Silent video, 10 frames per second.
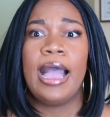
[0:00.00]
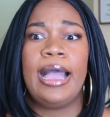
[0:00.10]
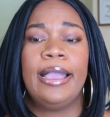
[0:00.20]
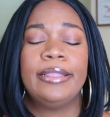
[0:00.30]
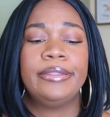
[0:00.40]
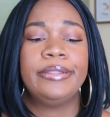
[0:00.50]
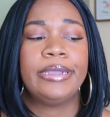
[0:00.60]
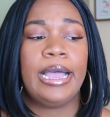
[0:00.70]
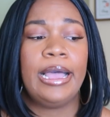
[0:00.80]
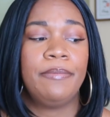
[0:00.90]

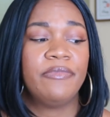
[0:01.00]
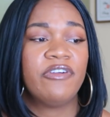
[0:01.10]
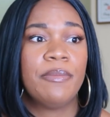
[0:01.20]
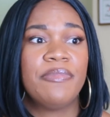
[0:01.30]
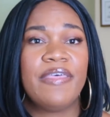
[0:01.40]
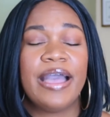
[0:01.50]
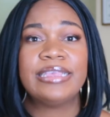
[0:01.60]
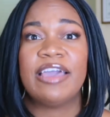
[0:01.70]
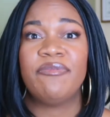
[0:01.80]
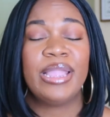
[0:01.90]
And from that,
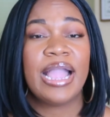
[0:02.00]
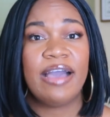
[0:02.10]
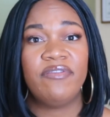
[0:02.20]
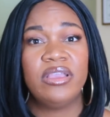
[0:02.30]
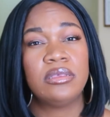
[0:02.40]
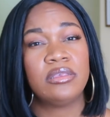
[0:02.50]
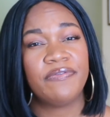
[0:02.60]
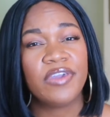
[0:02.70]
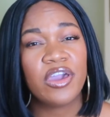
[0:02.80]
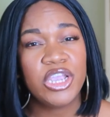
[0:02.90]
I've been having
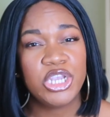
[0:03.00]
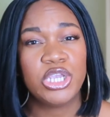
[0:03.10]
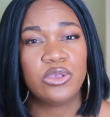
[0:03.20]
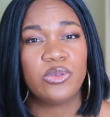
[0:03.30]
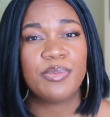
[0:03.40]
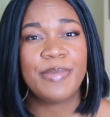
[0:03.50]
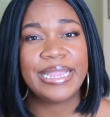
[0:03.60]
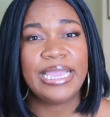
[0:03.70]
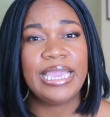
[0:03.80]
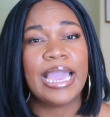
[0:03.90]
severe issues with my
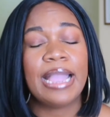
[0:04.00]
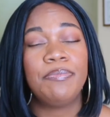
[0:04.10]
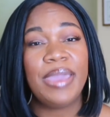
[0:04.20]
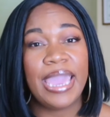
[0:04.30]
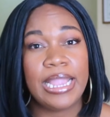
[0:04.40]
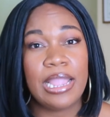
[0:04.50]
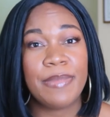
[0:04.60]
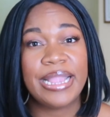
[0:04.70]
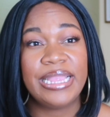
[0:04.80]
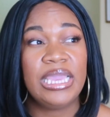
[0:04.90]
knee and pain in
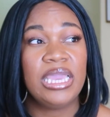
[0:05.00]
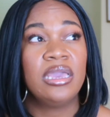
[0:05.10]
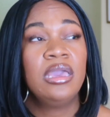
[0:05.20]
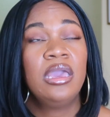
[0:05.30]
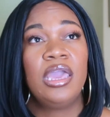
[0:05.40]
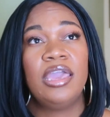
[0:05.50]
my knee.